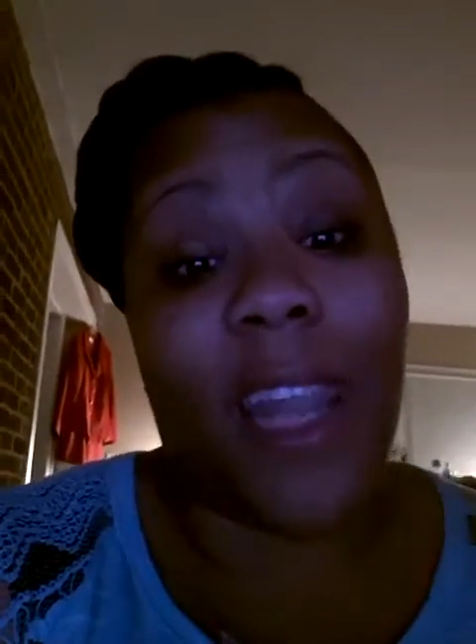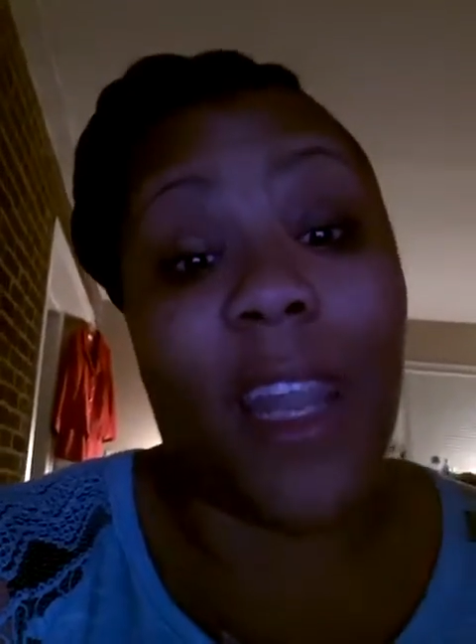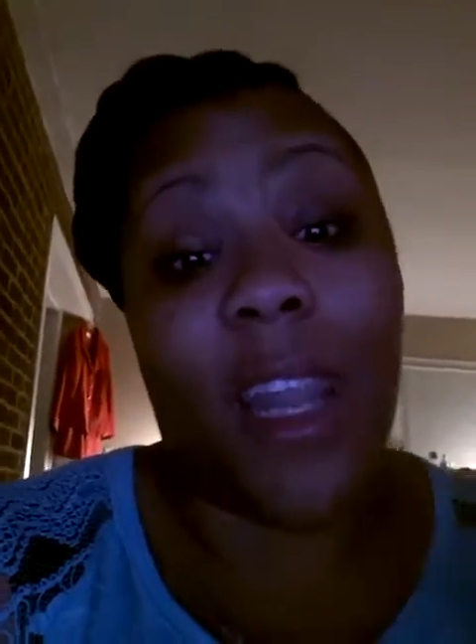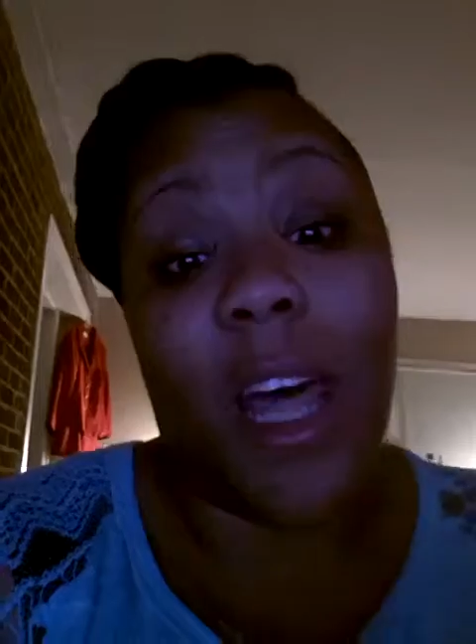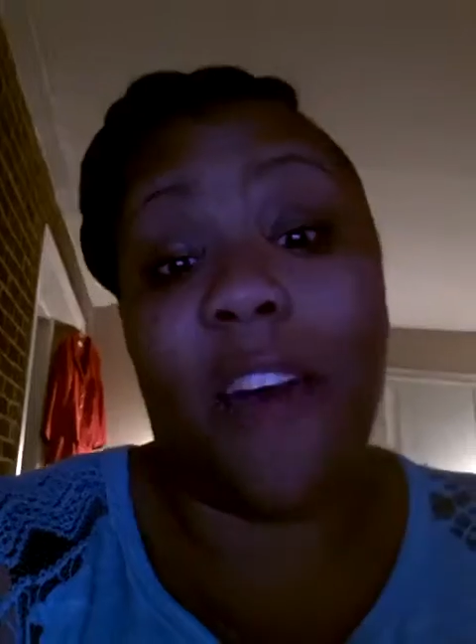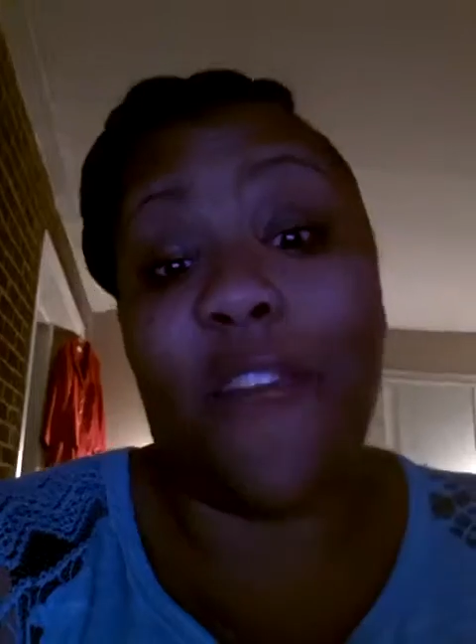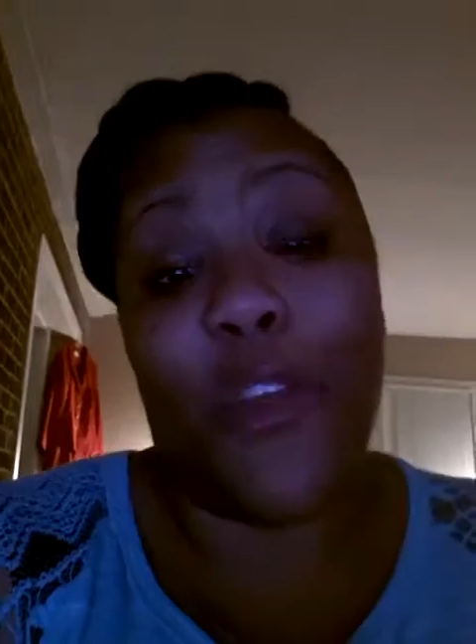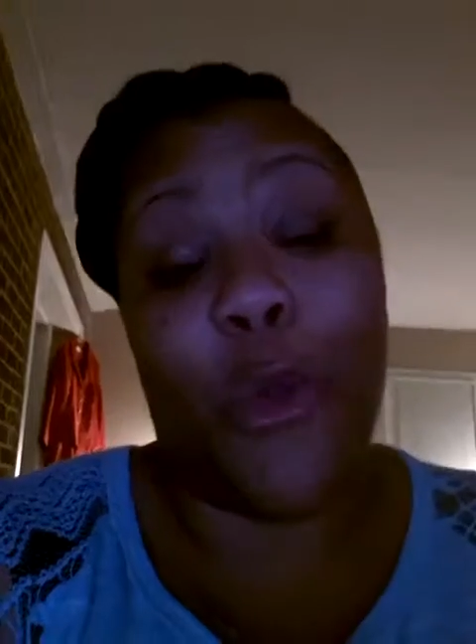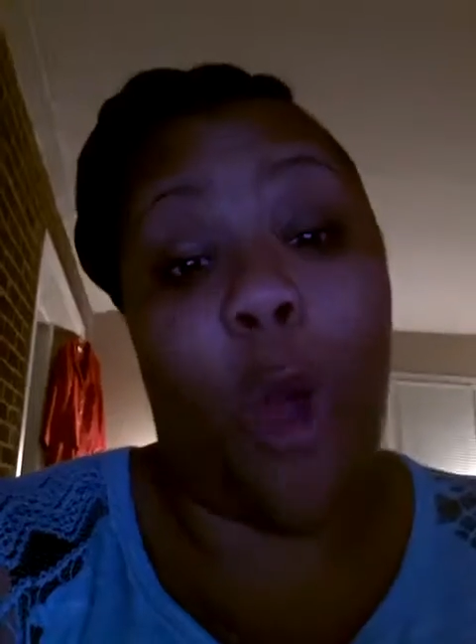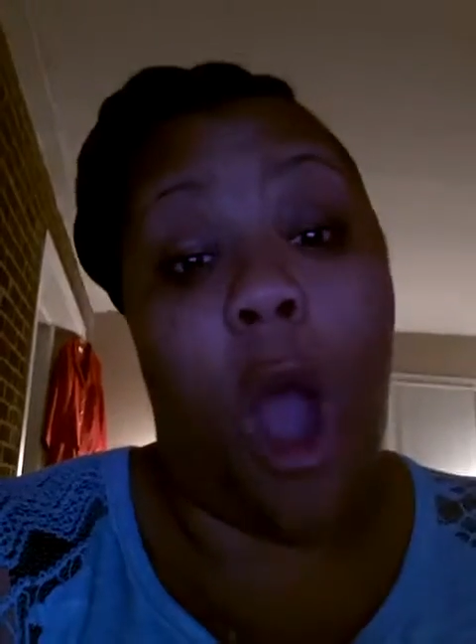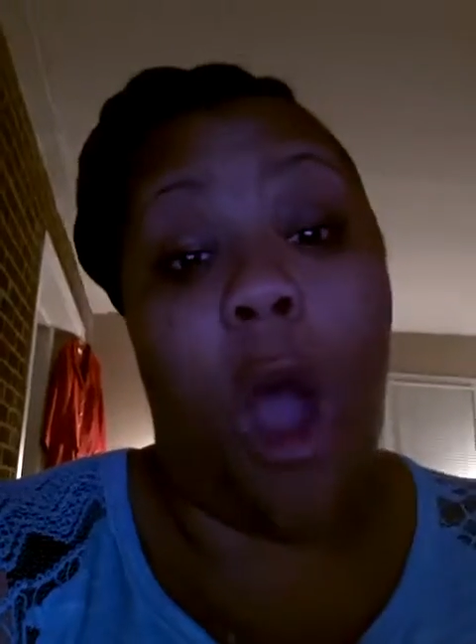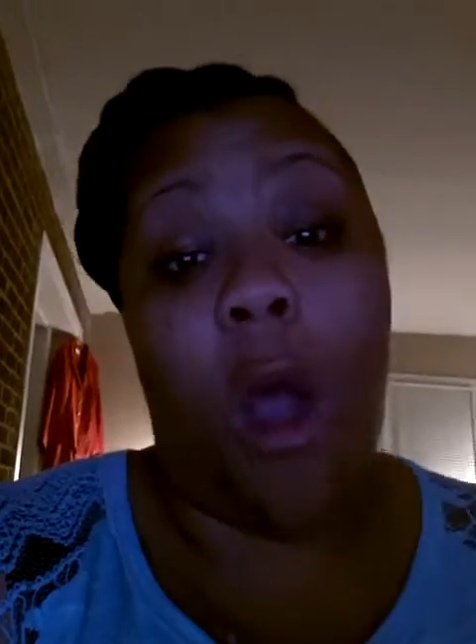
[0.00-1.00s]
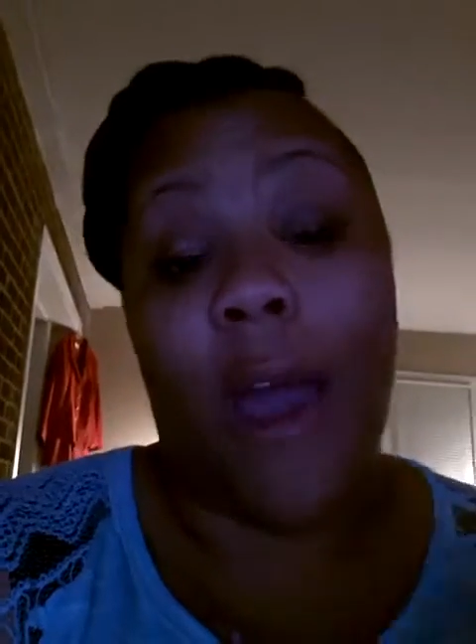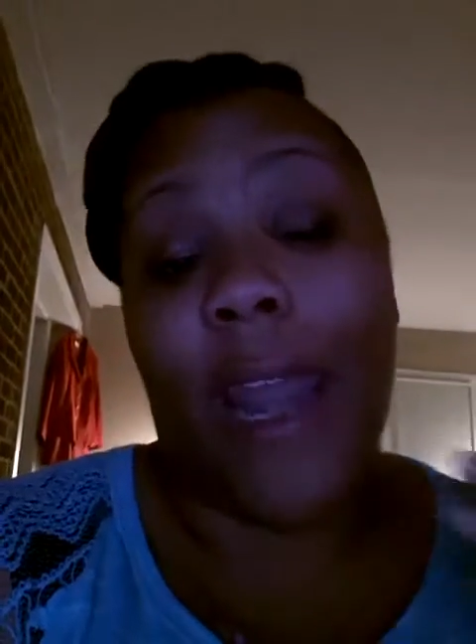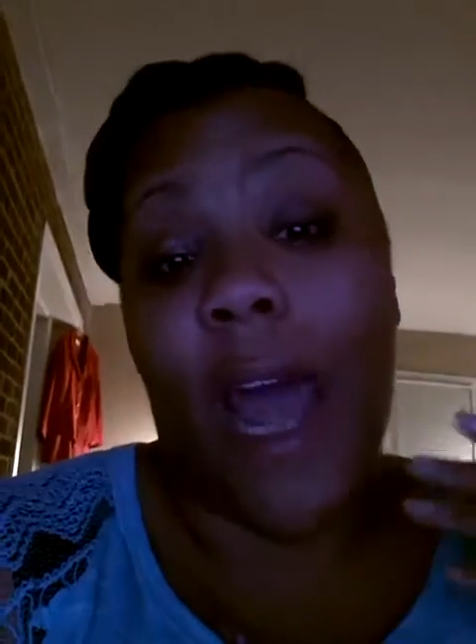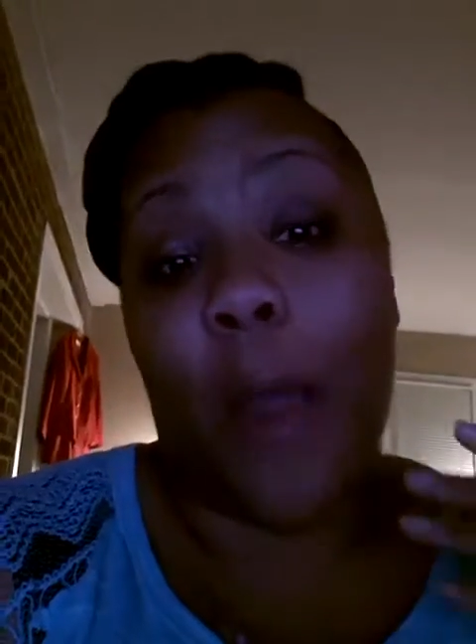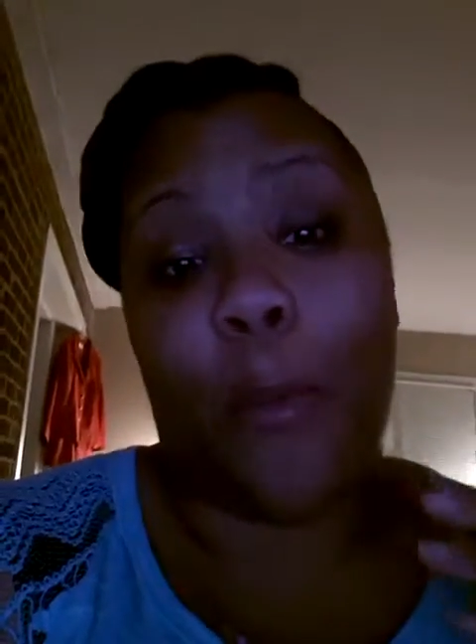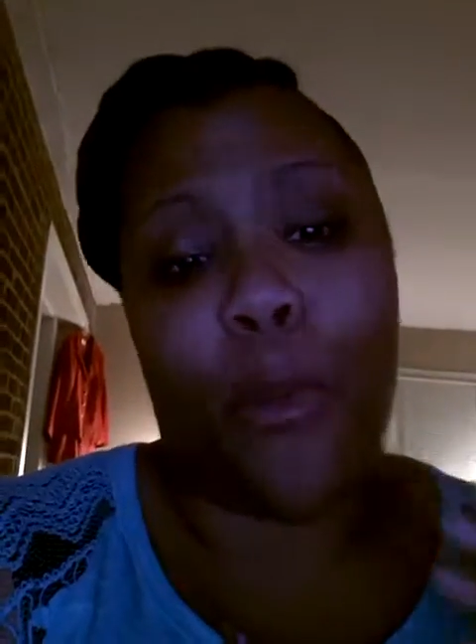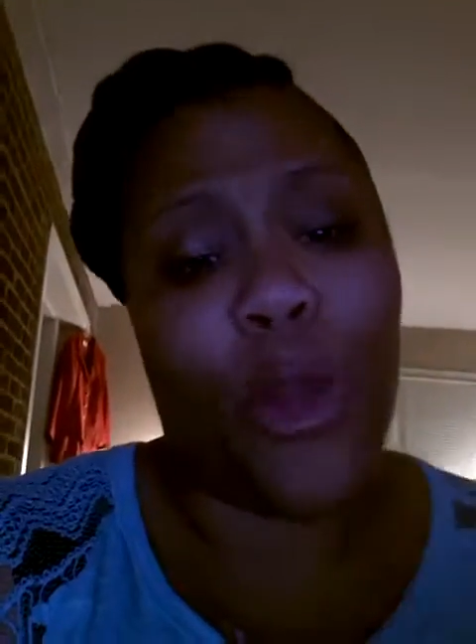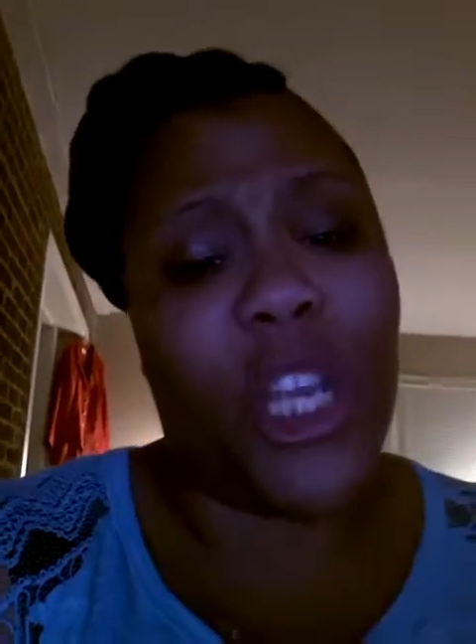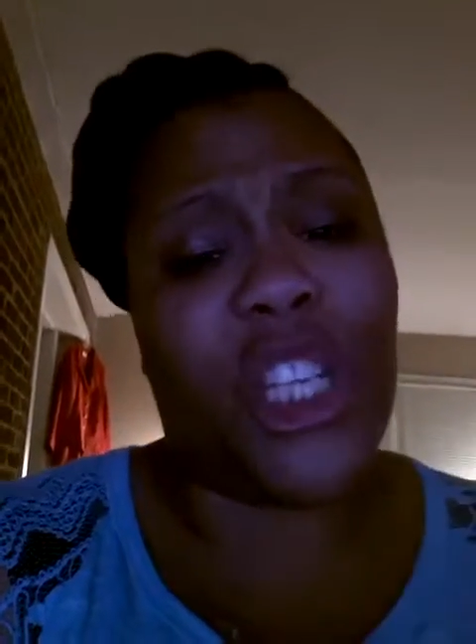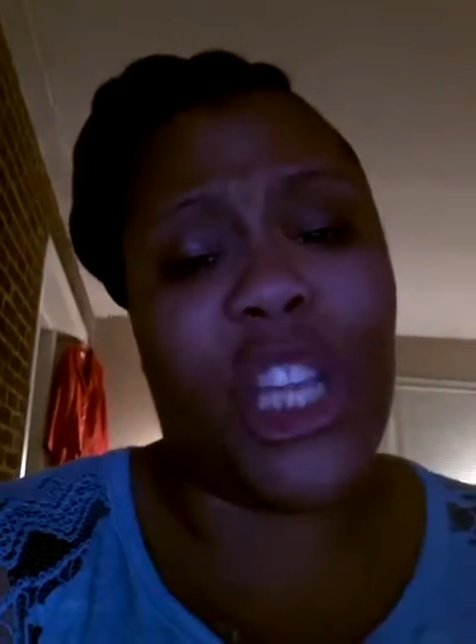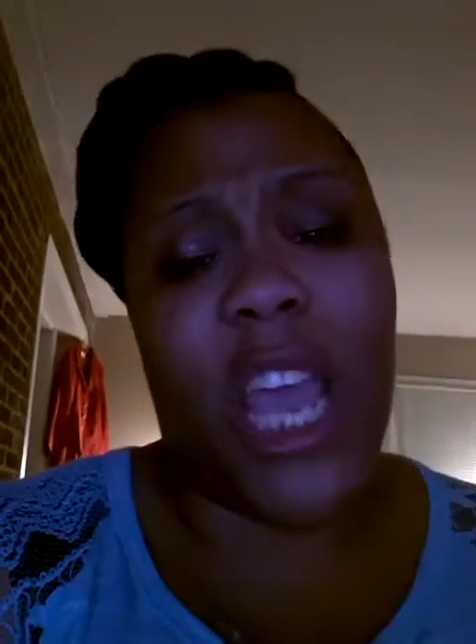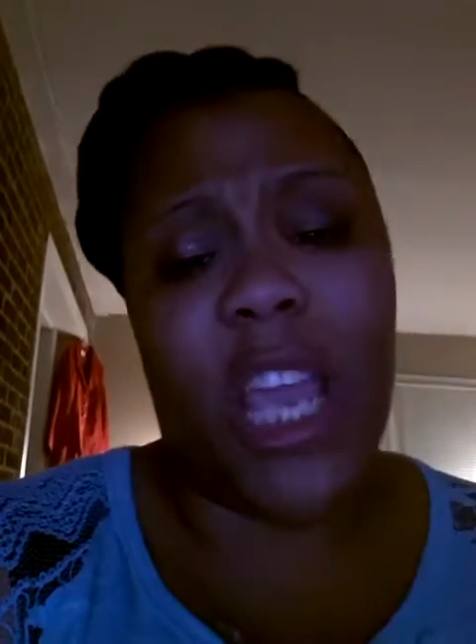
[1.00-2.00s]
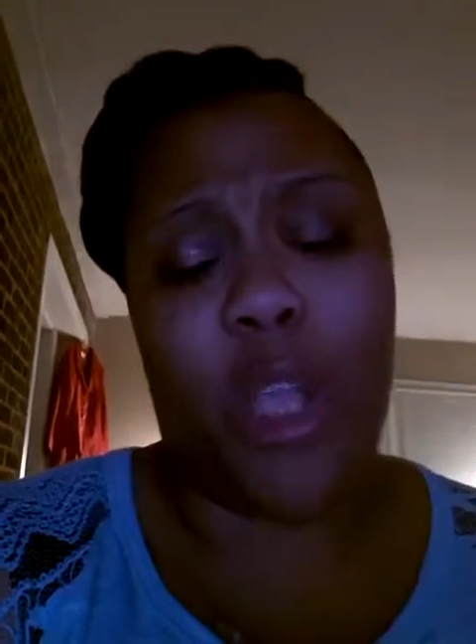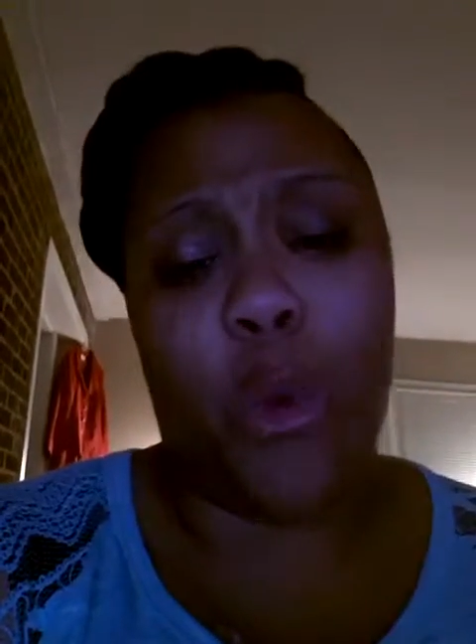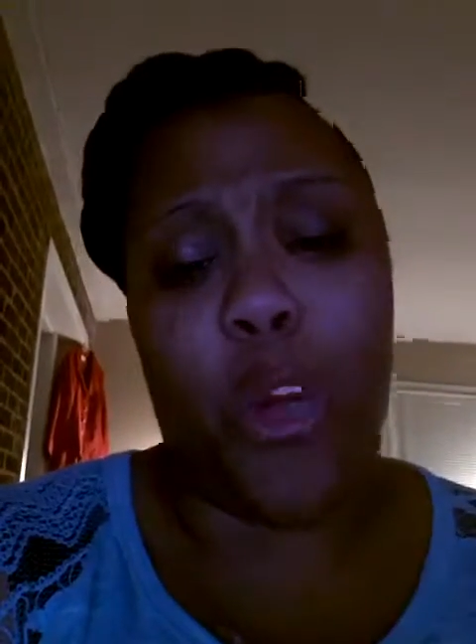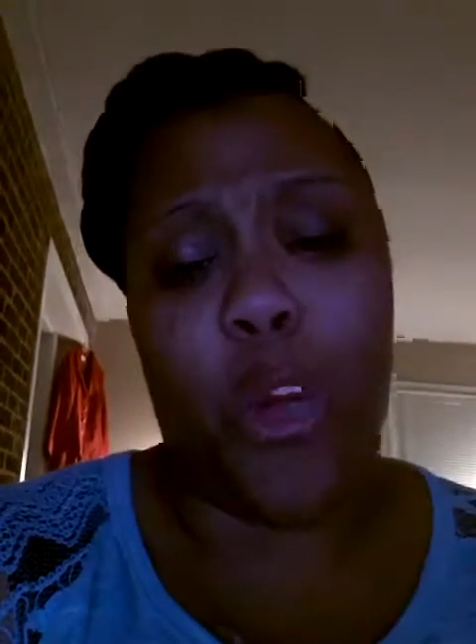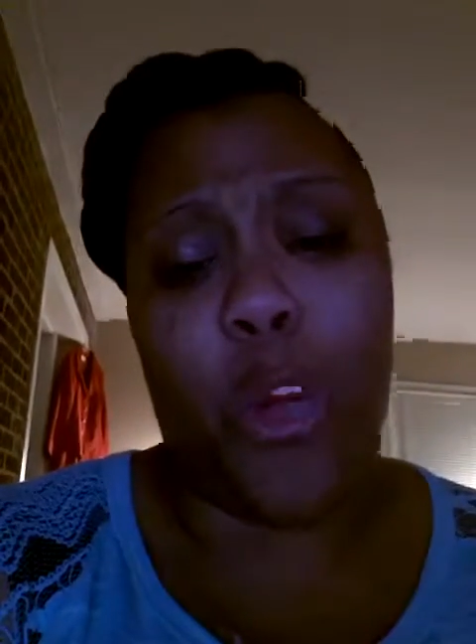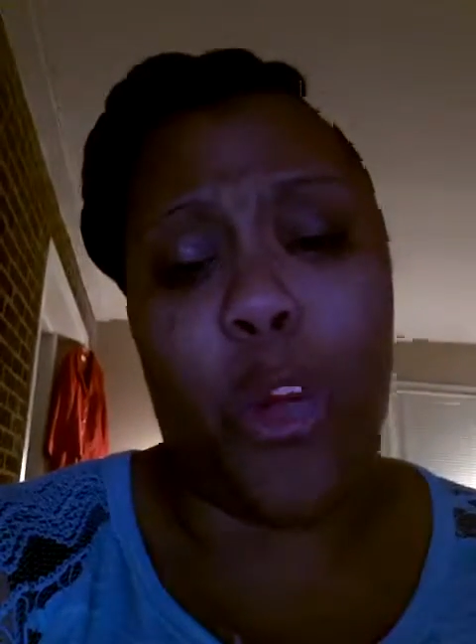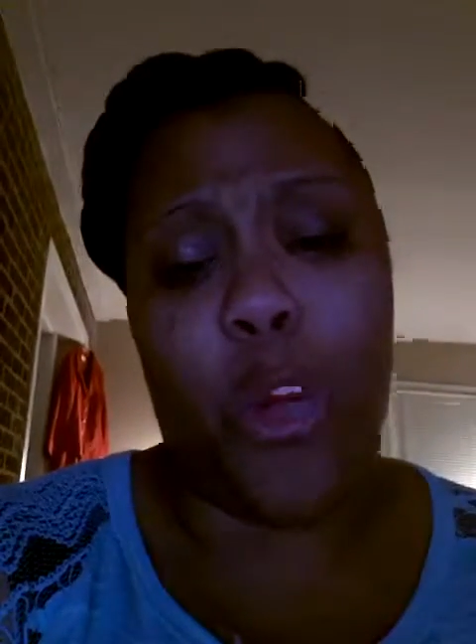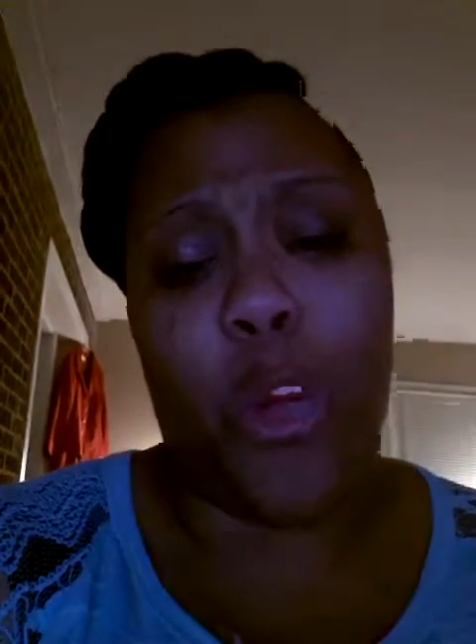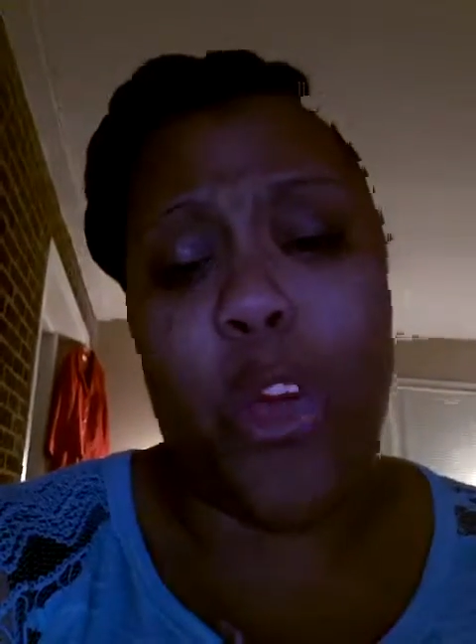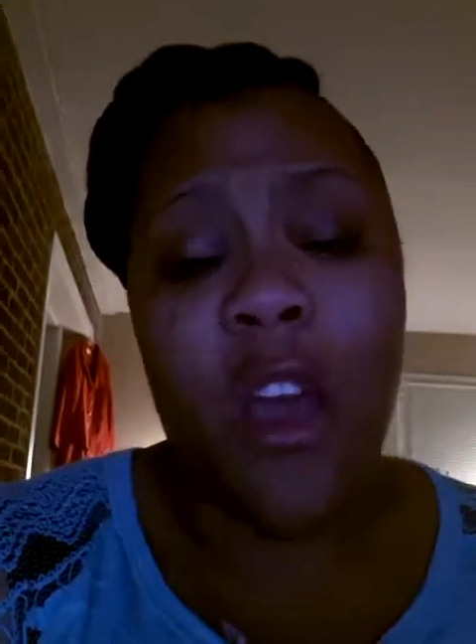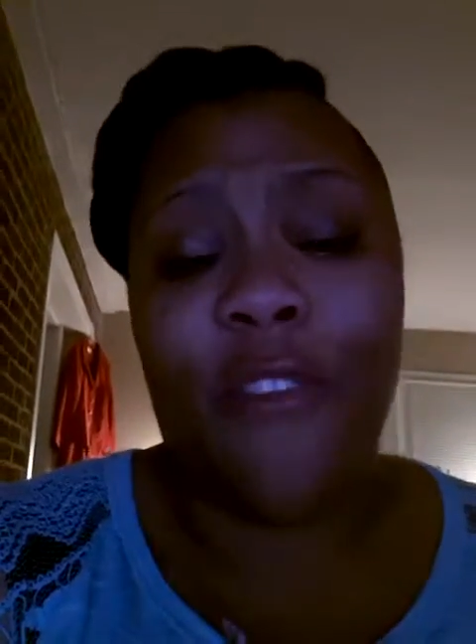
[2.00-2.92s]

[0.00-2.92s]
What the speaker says: I love you all, and I appreciate you all